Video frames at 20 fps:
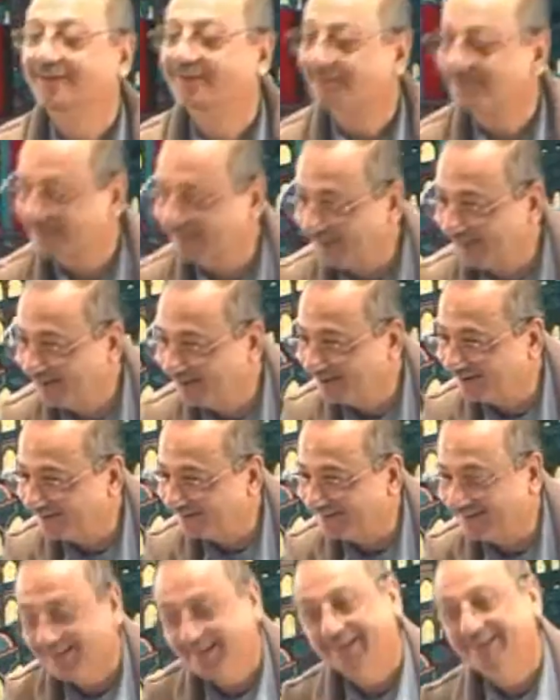Shaykhun.
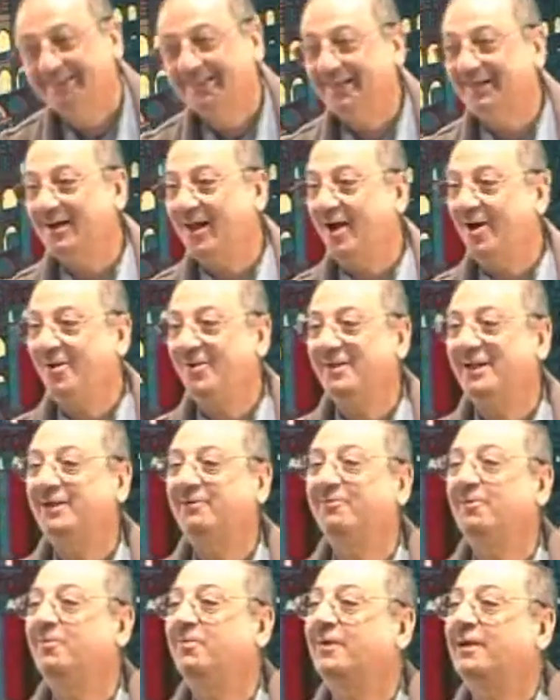See, now it
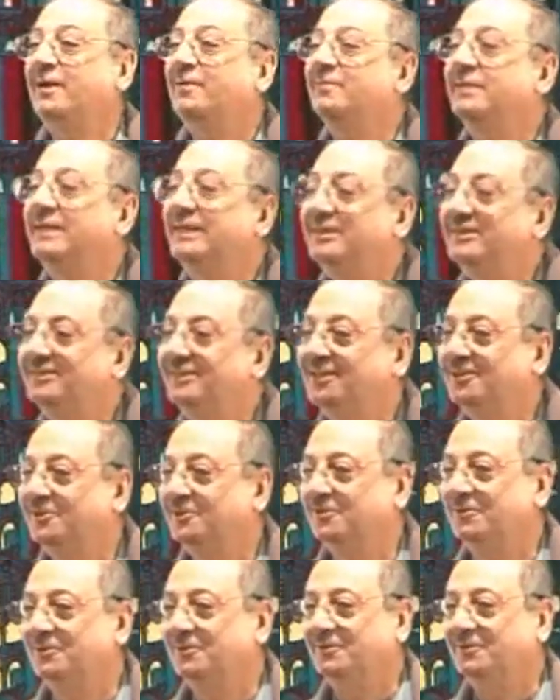will become easy to
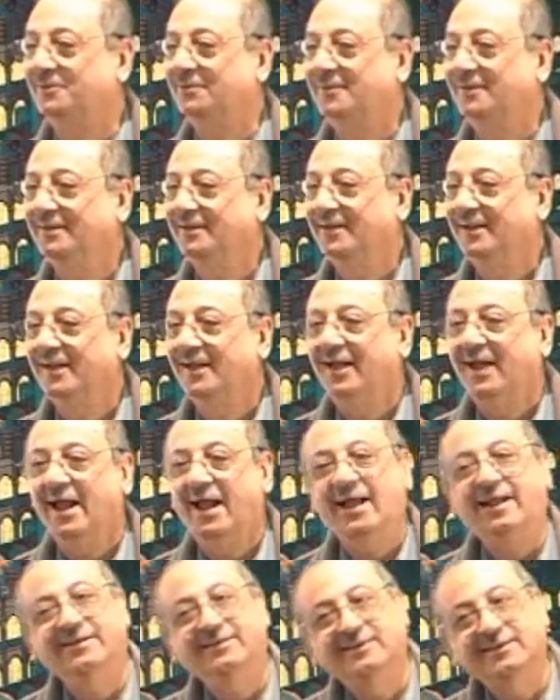you.
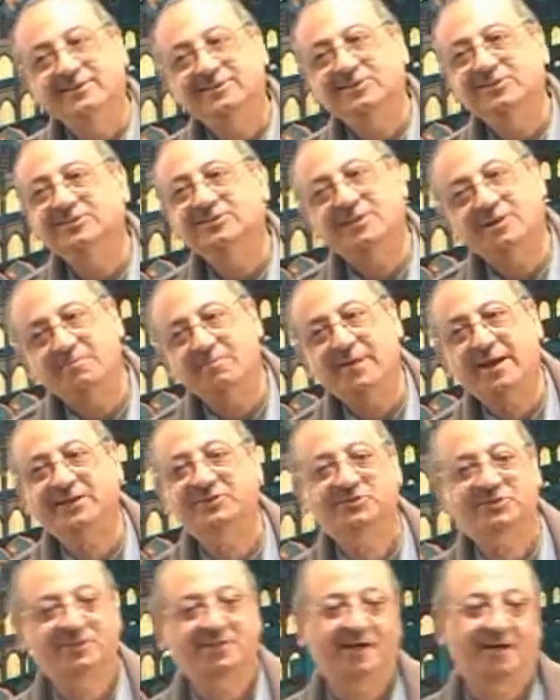And this is the
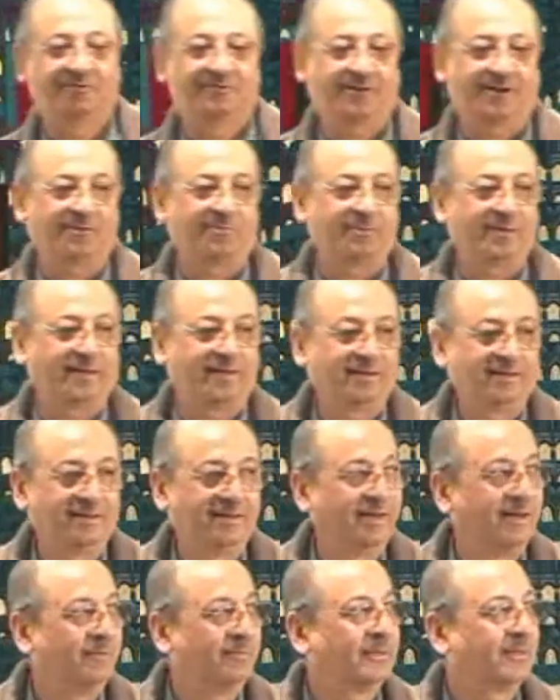magic of Arabic.
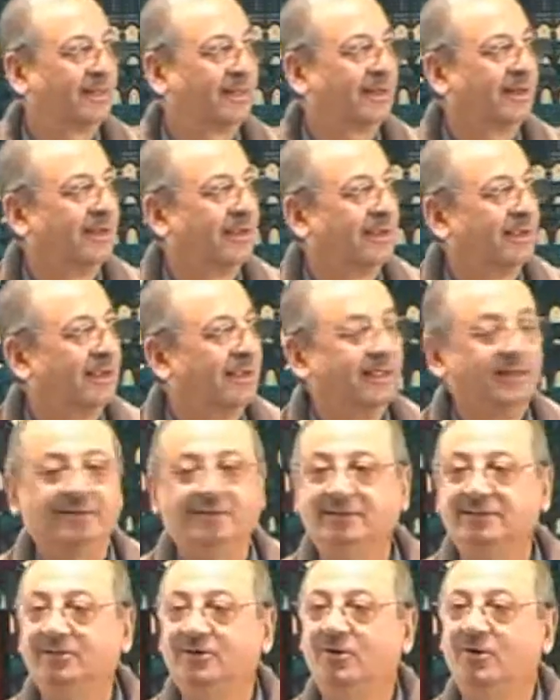Brother?
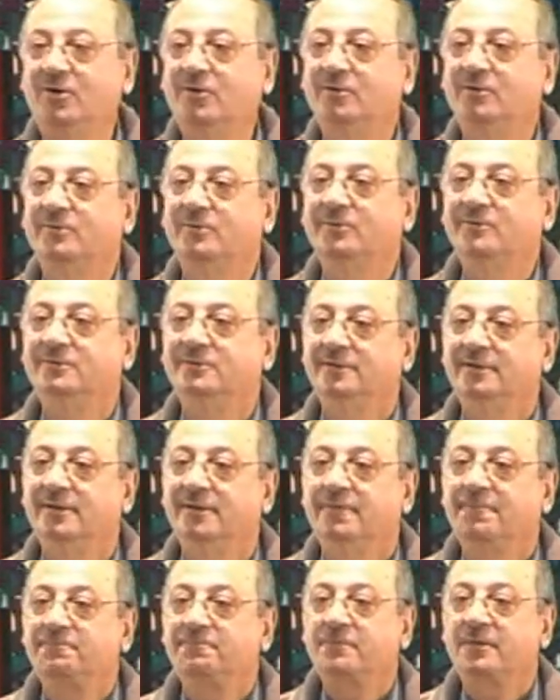You know,
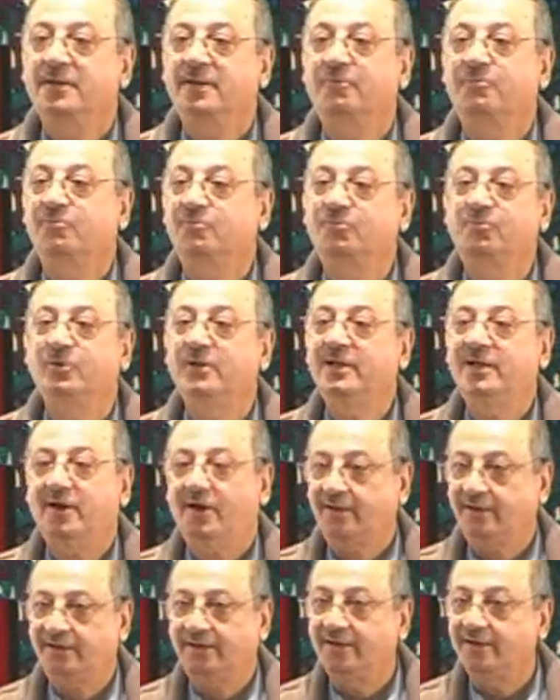if we
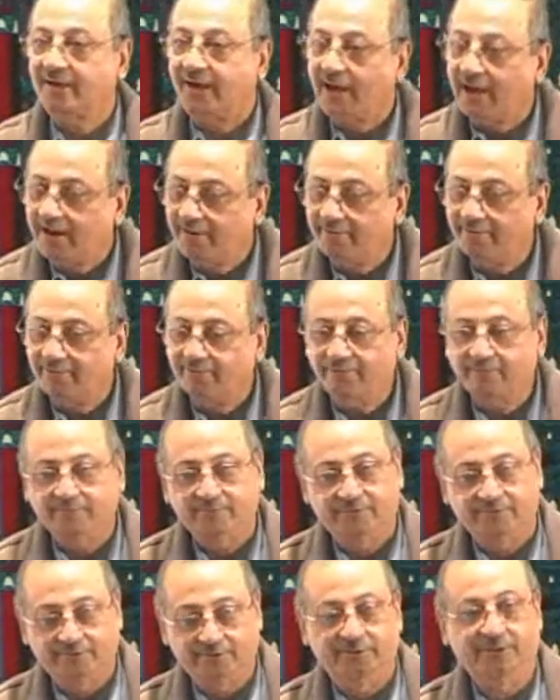didn't have
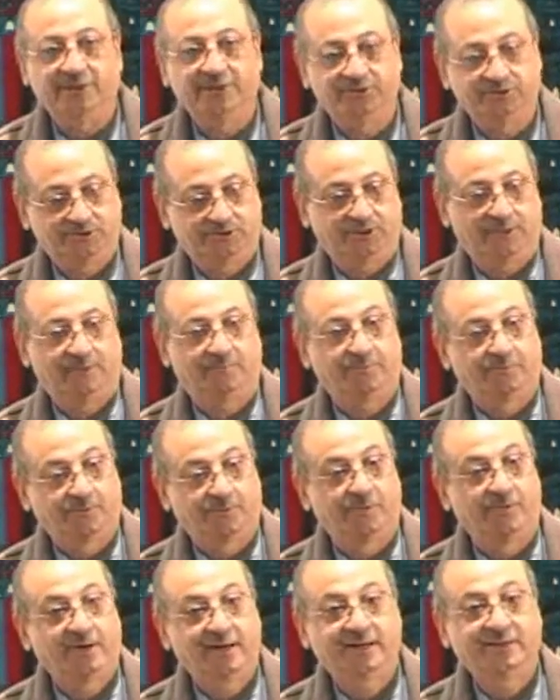these
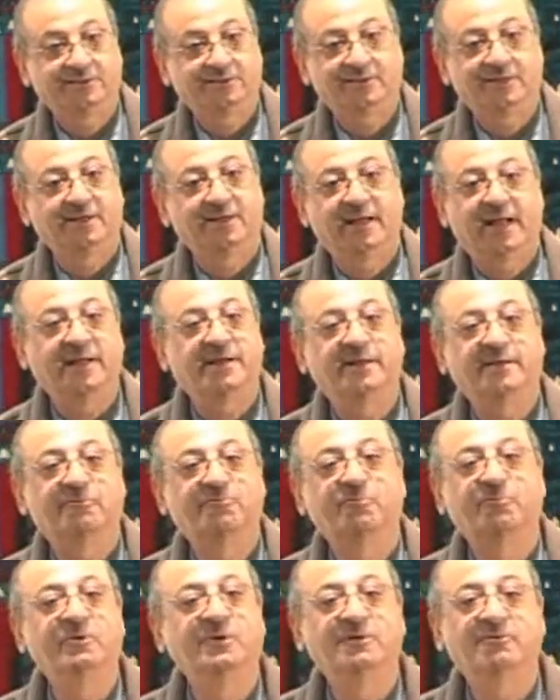plurals, and if
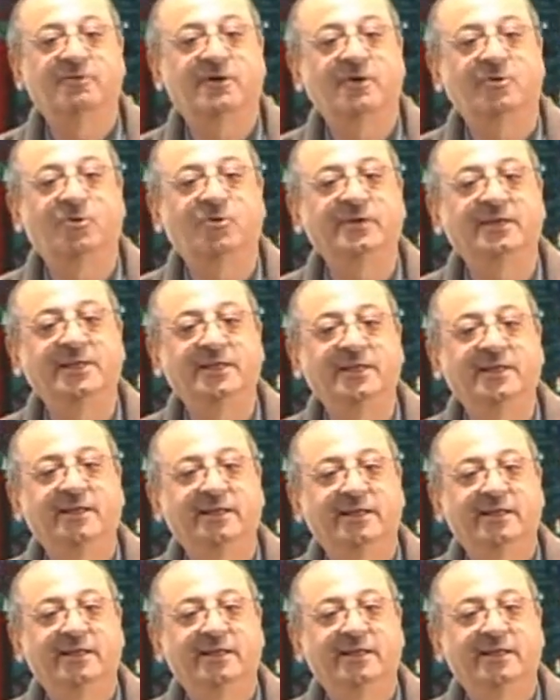we were only,